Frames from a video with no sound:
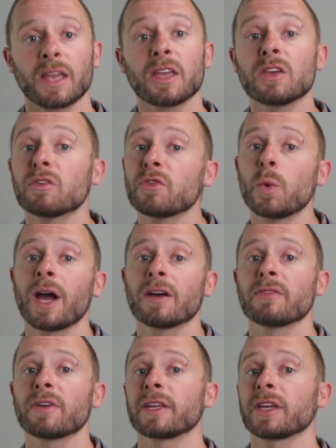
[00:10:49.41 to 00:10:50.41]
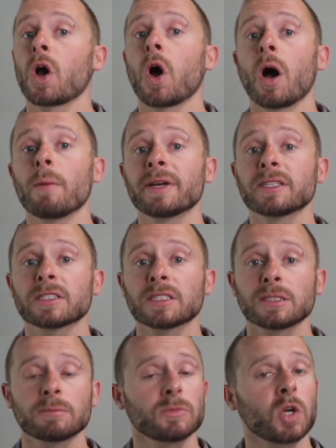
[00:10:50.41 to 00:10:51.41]
If you have any
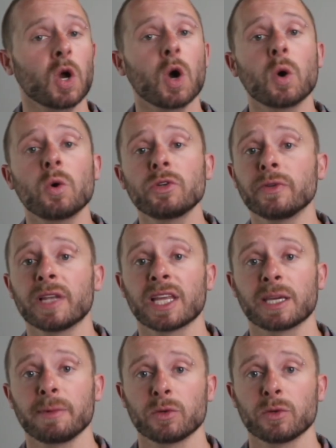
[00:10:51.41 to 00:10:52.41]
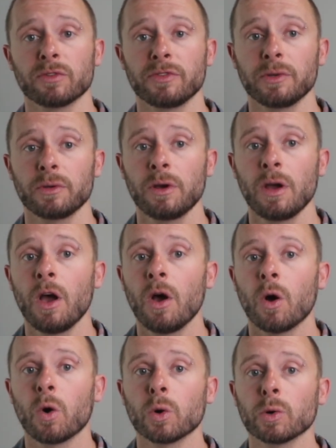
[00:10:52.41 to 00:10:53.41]
comments, code you'd like me to review,
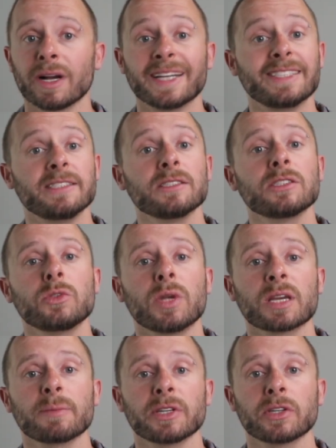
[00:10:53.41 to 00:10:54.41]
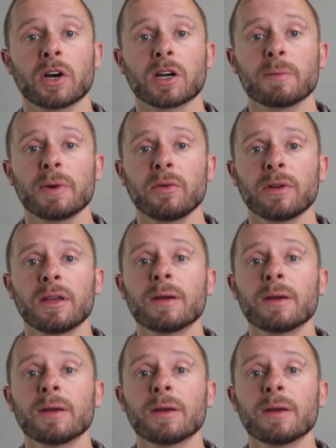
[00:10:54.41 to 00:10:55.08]
or ideas you'd like me to talk about,